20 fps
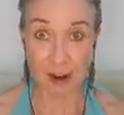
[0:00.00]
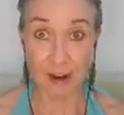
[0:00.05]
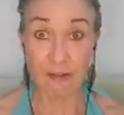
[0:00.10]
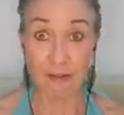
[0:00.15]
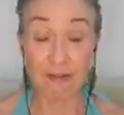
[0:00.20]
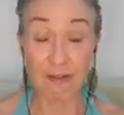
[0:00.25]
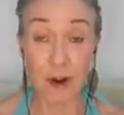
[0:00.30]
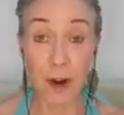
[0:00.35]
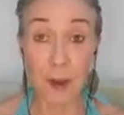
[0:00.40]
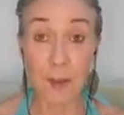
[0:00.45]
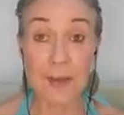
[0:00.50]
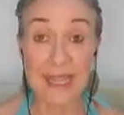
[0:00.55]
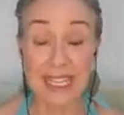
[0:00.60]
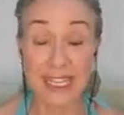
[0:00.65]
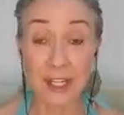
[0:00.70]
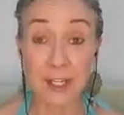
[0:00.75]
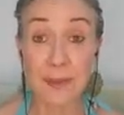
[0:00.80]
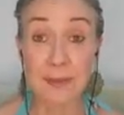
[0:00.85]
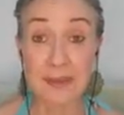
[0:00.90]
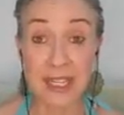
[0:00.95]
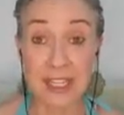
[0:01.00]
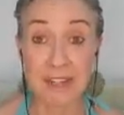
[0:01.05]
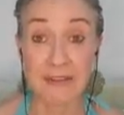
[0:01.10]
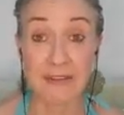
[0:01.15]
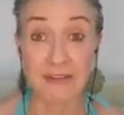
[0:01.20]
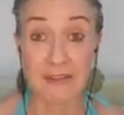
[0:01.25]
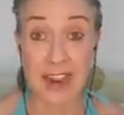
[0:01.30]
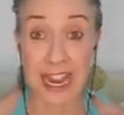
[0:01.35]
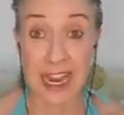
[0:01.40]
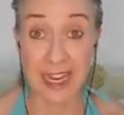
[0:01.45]
from intermittent
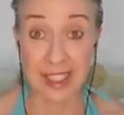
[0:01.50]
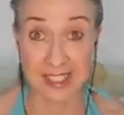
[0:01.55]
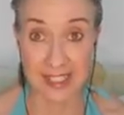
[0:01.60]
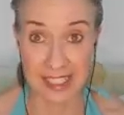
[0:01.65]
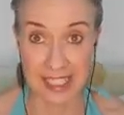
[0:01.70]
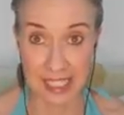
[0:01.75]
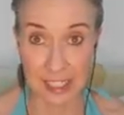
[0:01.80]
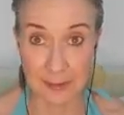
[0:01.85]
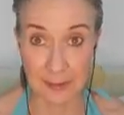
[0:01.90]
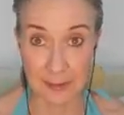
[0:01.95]
fasting.